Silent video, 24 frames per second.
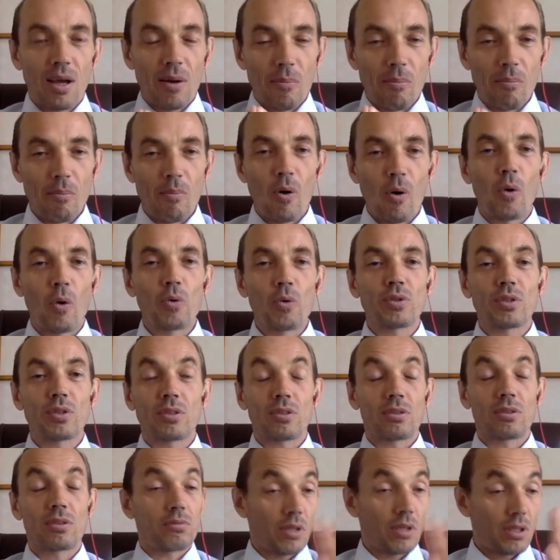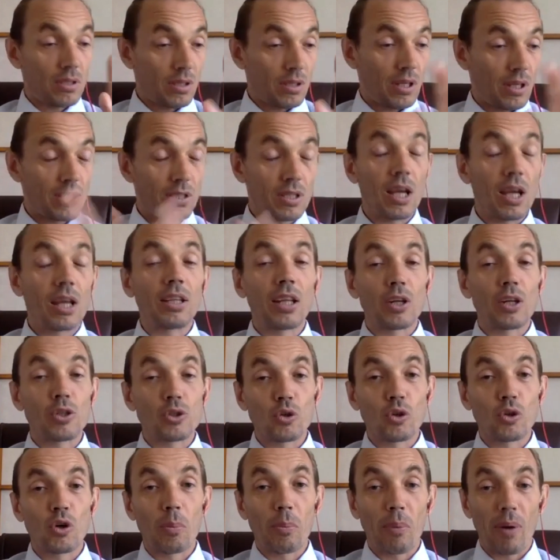most, as I say,
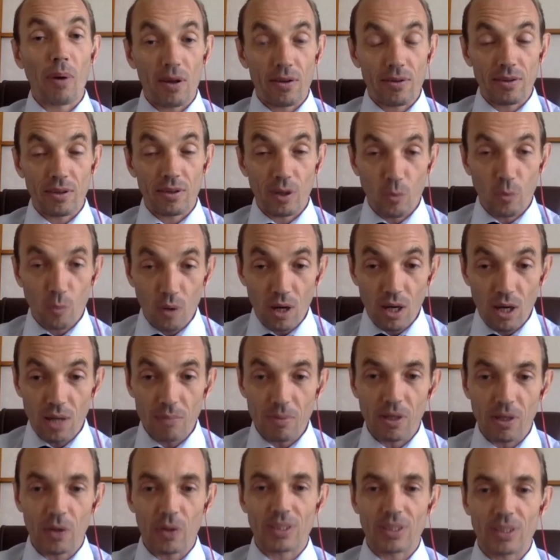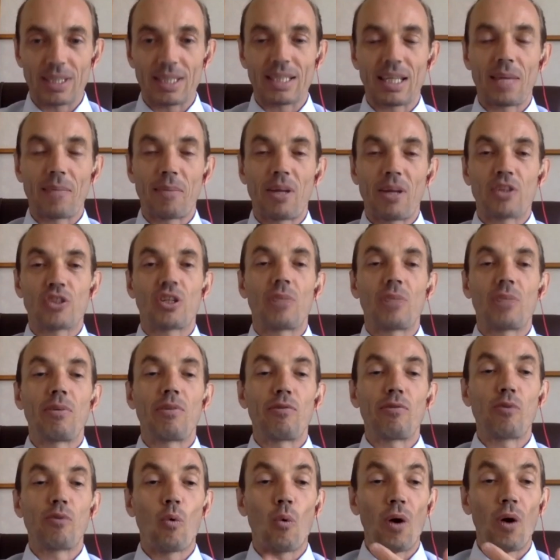naturopathic way, because as I mentioned
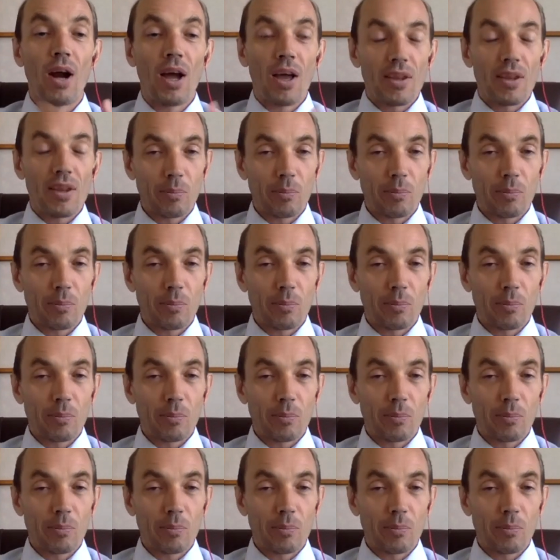before,